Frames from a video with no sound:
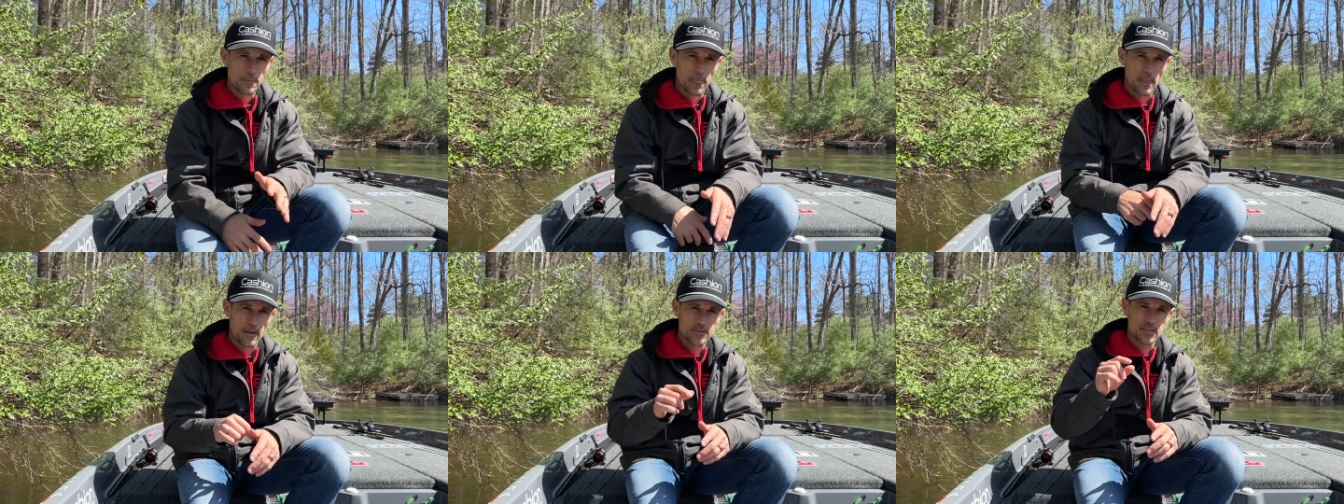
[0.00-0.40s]

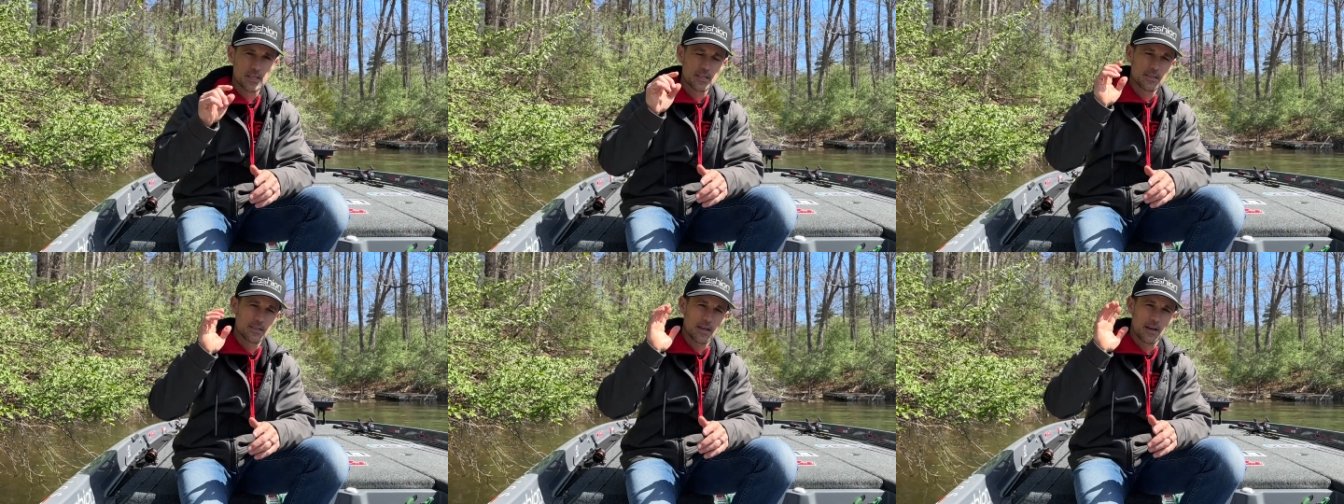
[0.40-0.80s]
I've
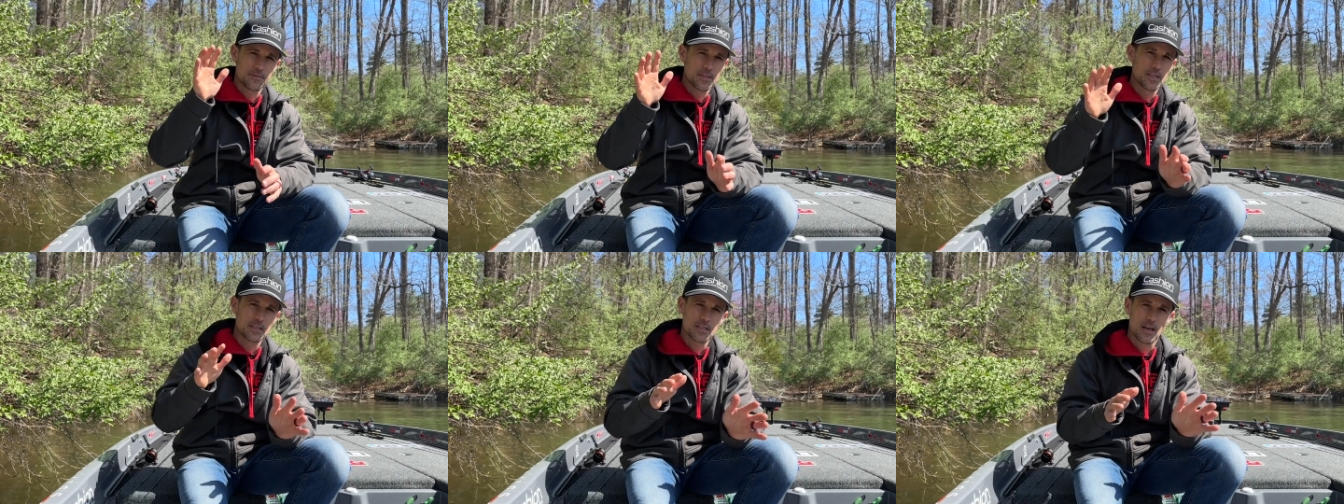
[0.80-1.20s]
seen
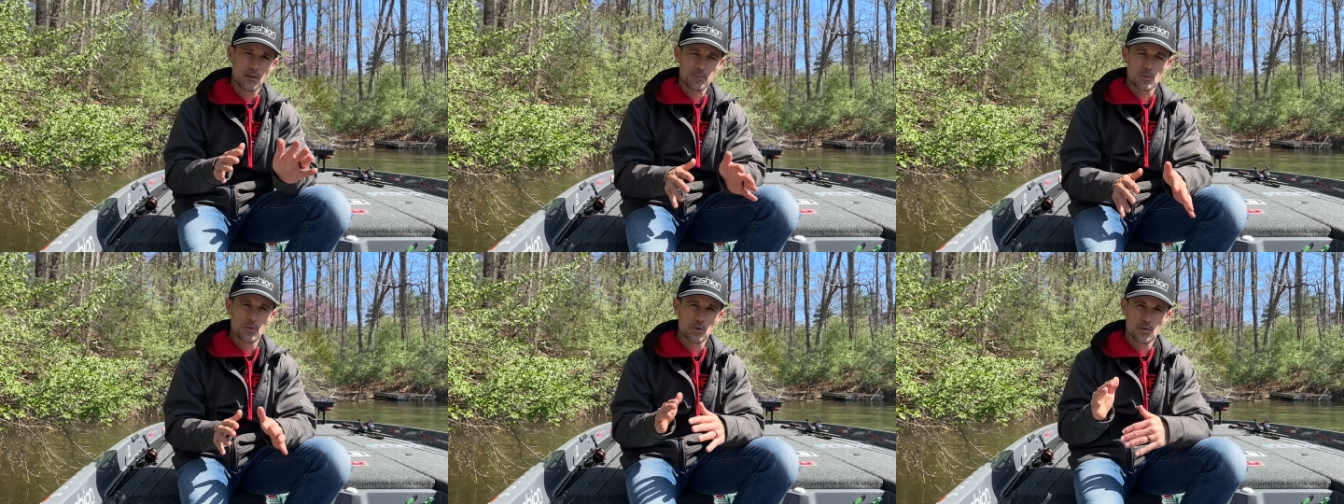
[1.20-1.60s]

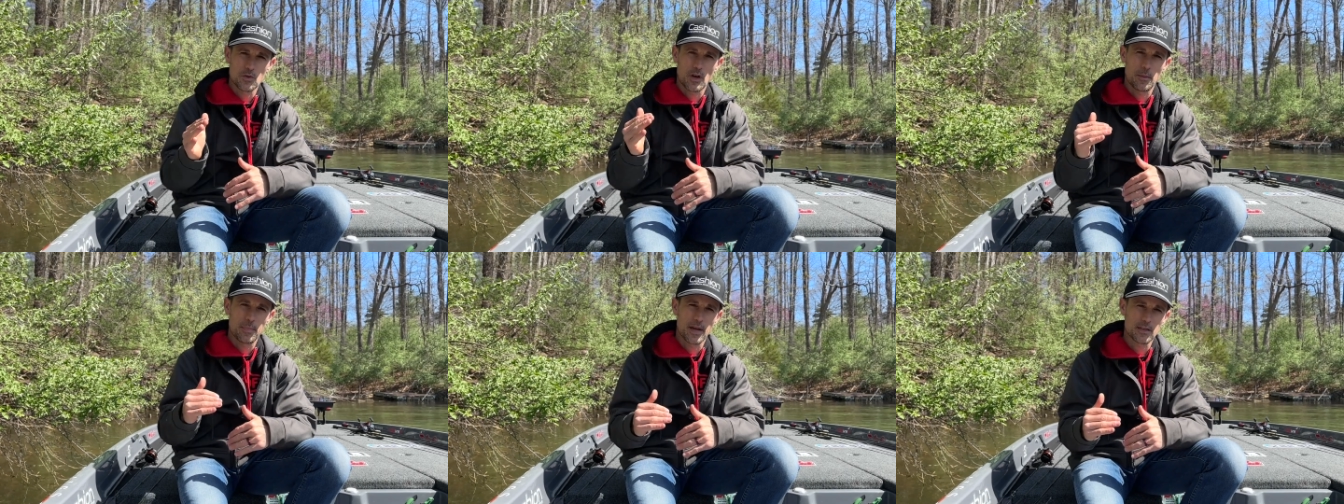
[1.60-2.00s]
times when you
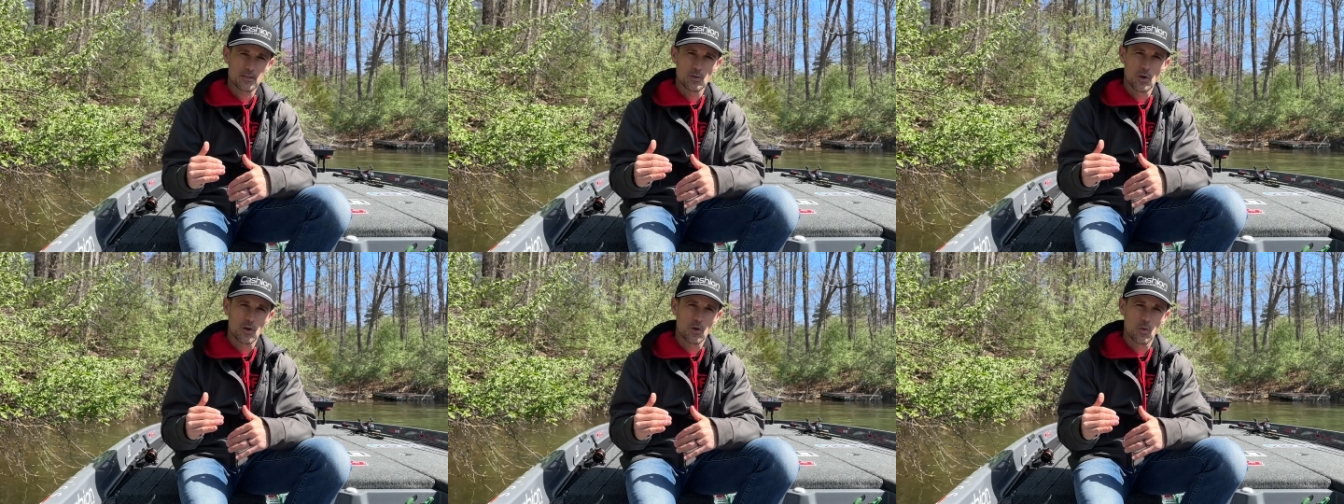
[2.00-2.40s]
drop back
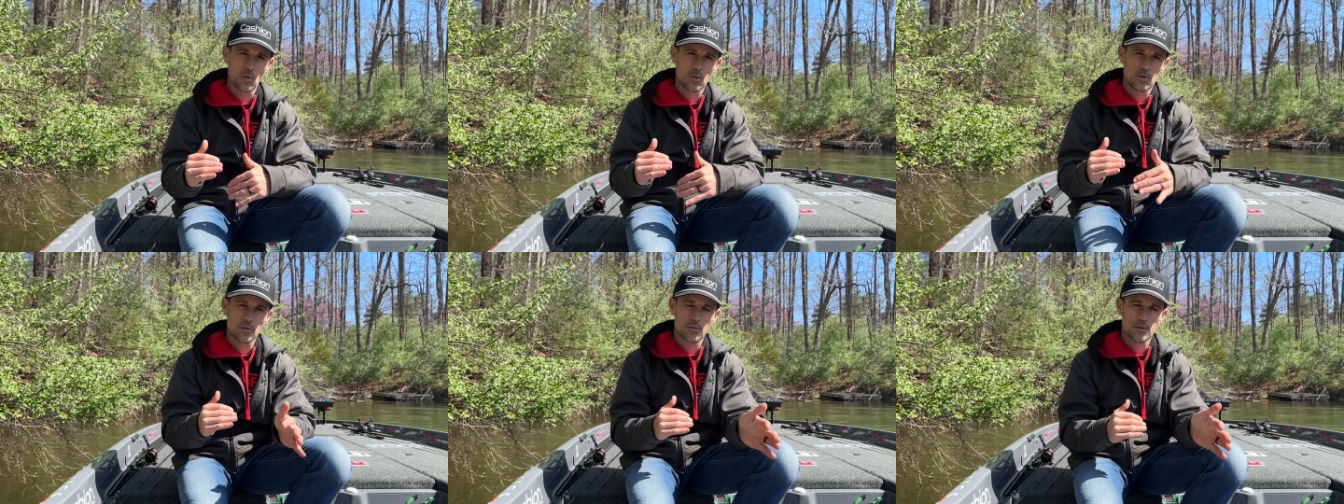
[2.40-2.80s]
to a
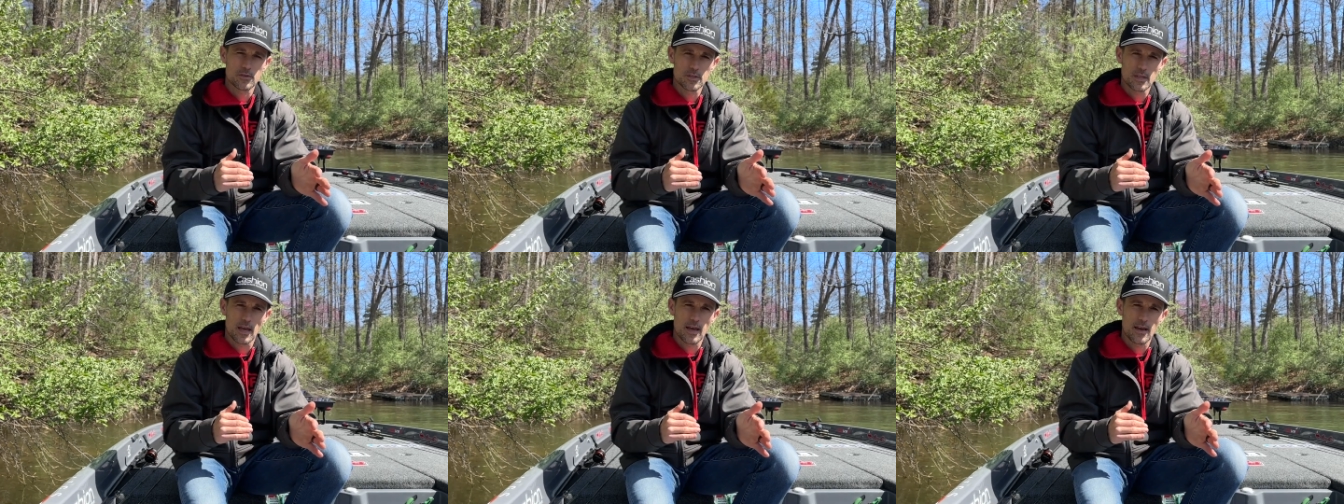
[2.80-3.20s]
quarter
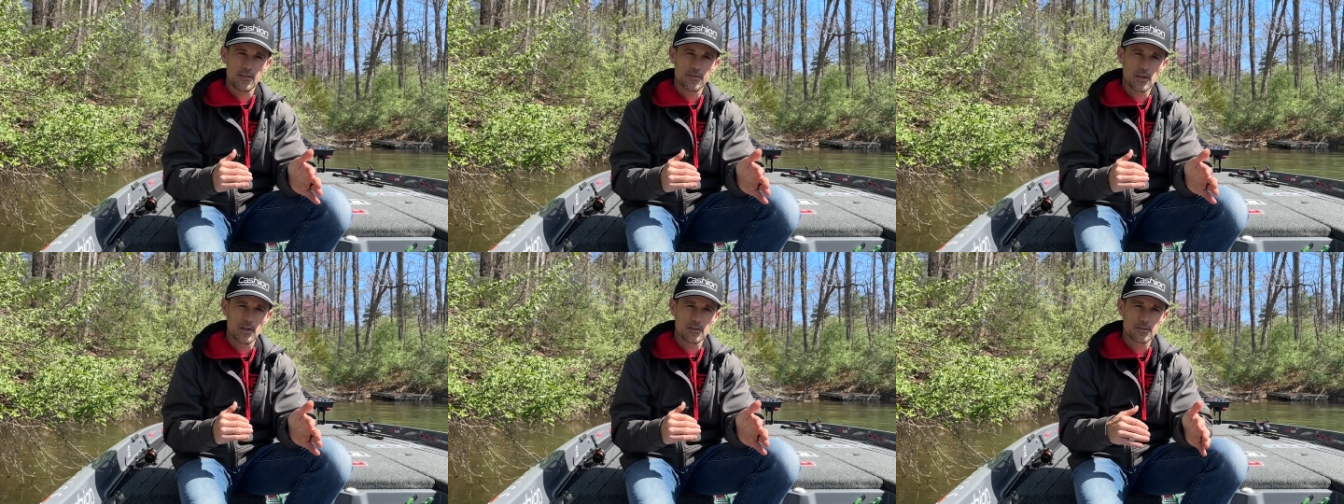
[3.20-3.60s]
versus a half
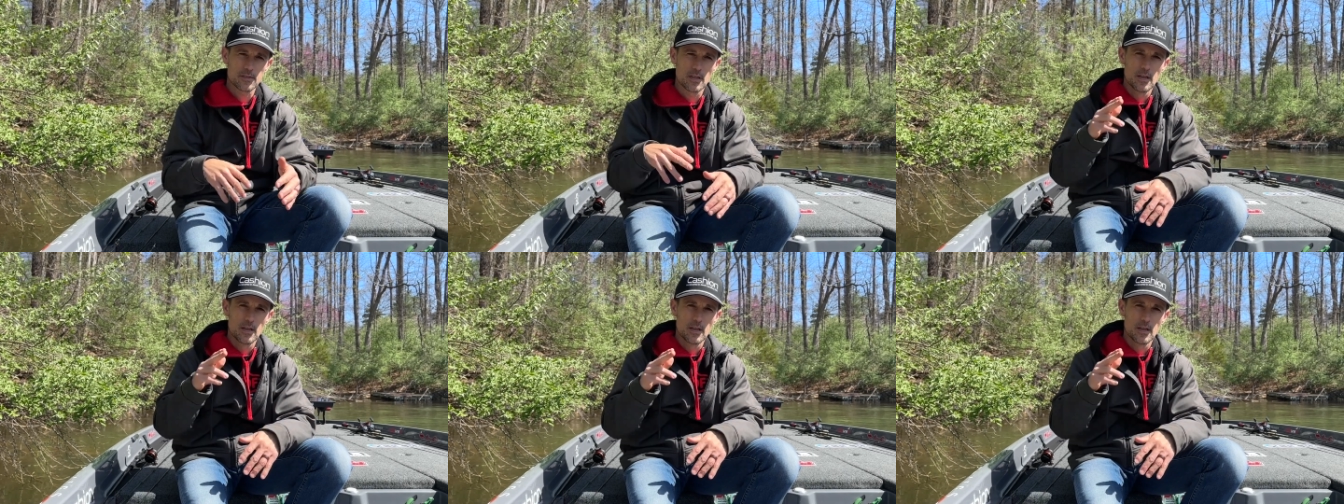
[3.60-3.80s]
ounce,